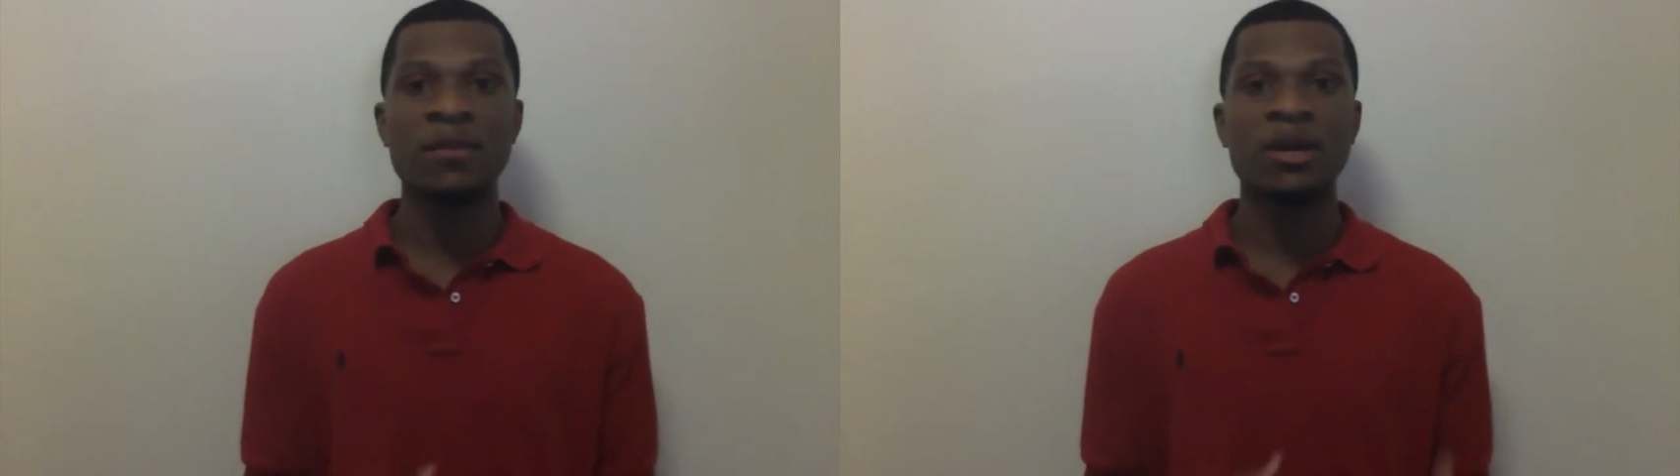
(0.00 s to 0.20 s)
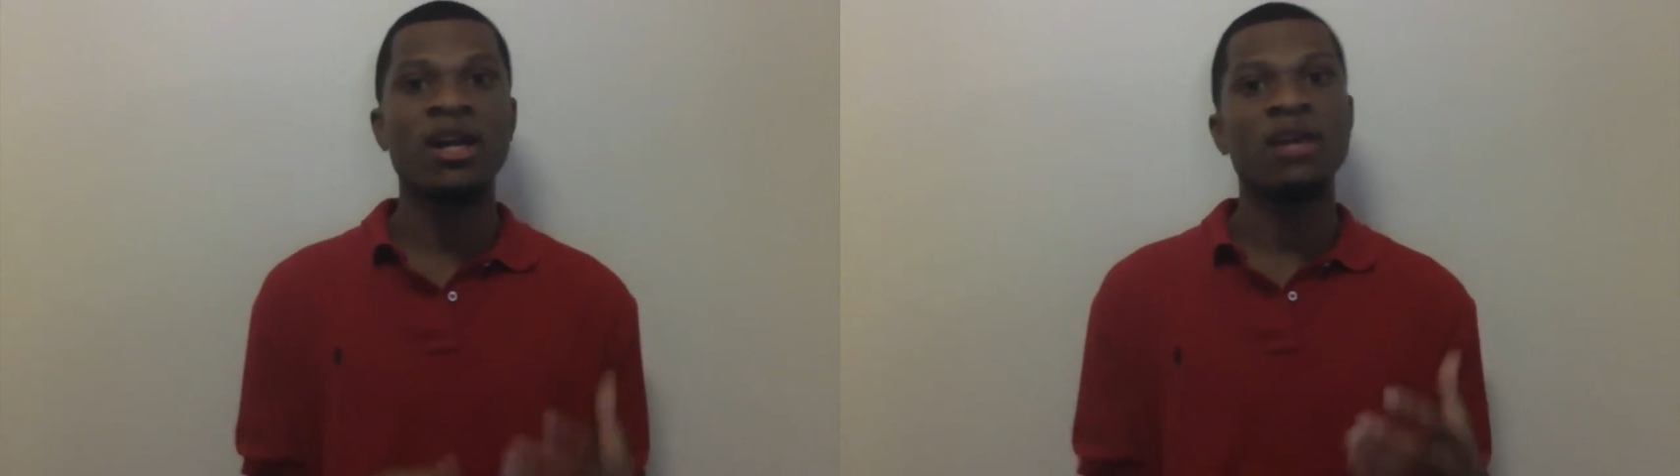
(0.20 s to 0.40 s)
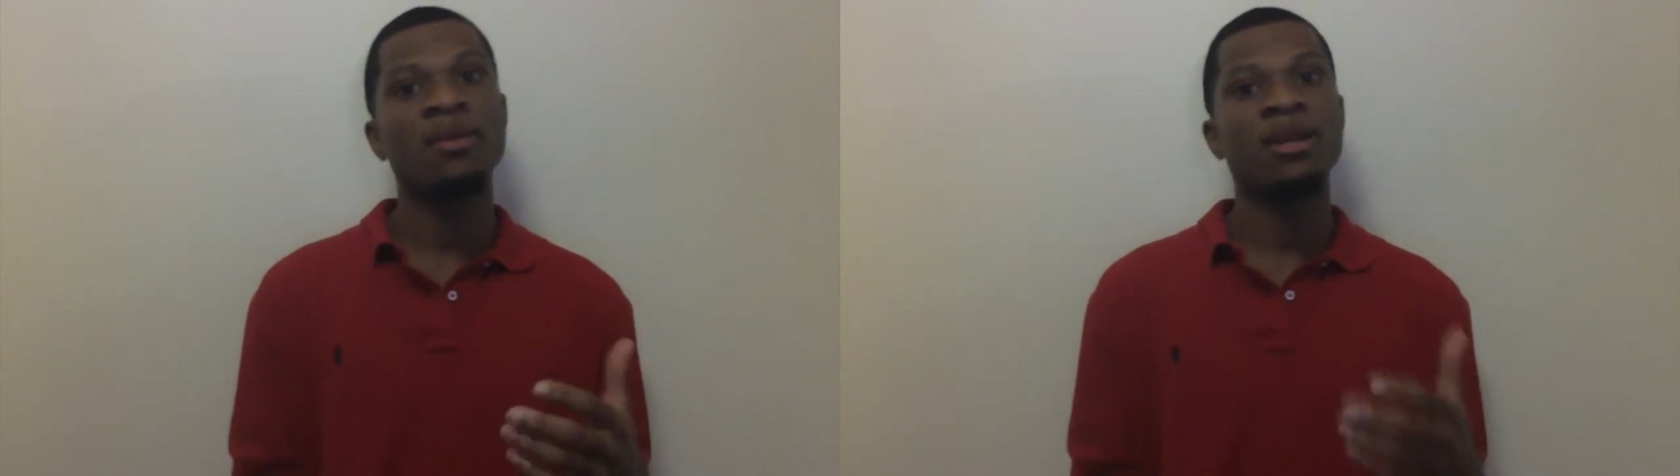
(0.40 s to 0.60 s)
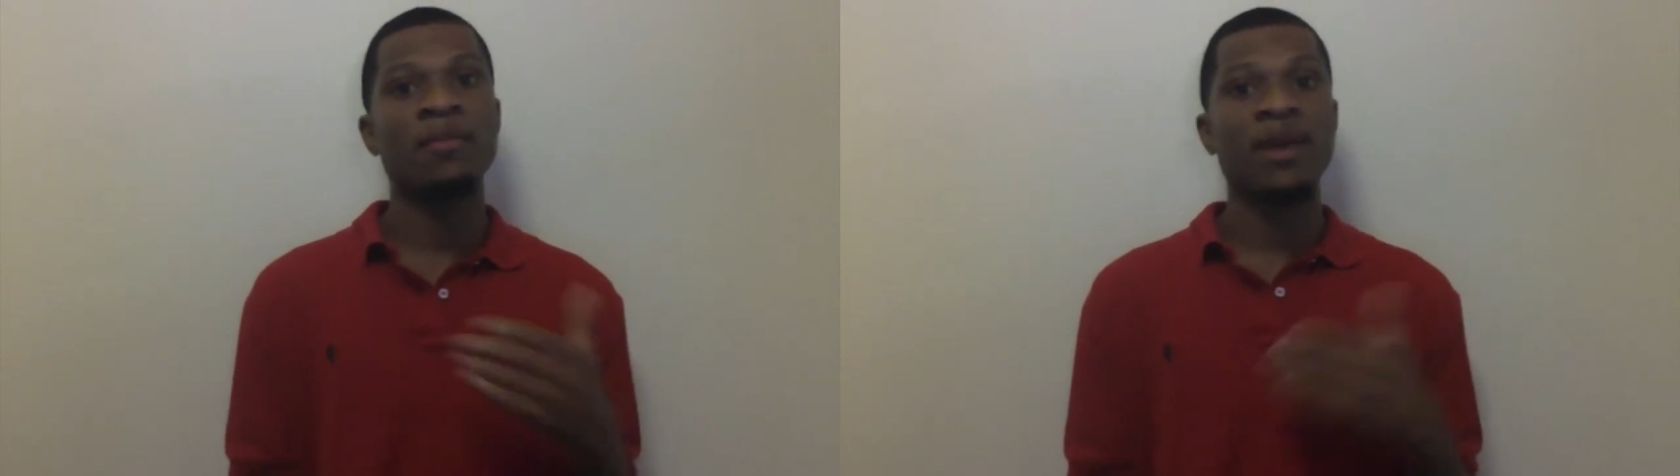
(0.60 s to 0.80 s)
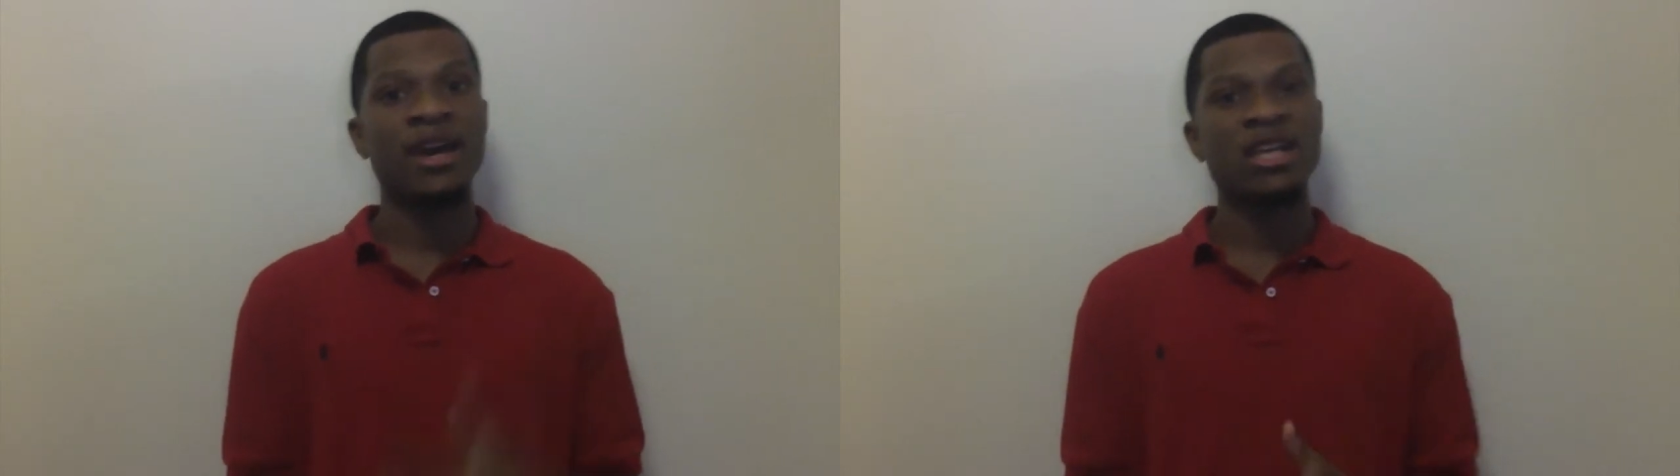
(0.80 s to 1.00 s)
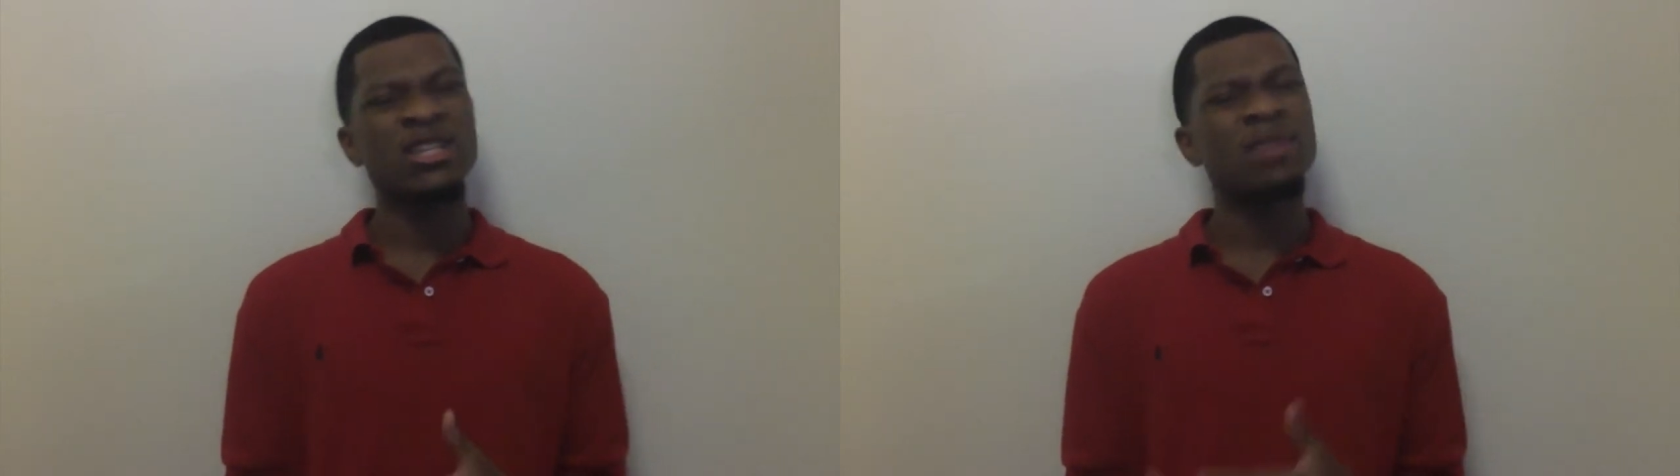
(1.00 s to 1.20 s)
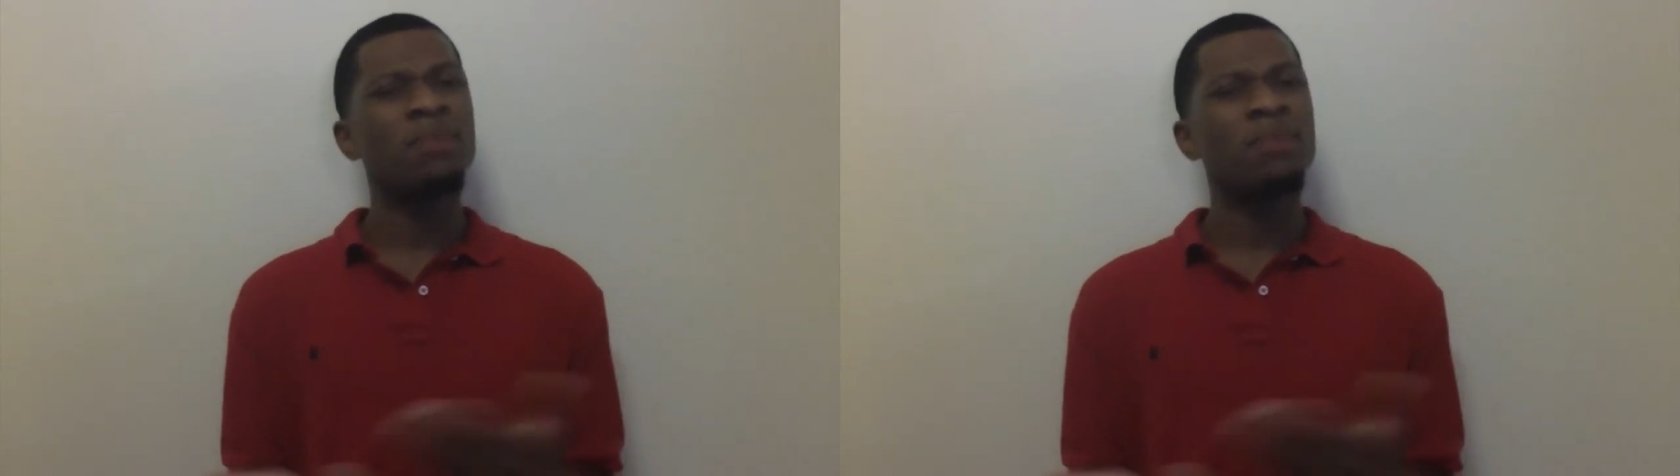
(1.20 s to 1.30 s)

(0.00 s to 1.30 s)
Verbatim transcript: caught up in our past,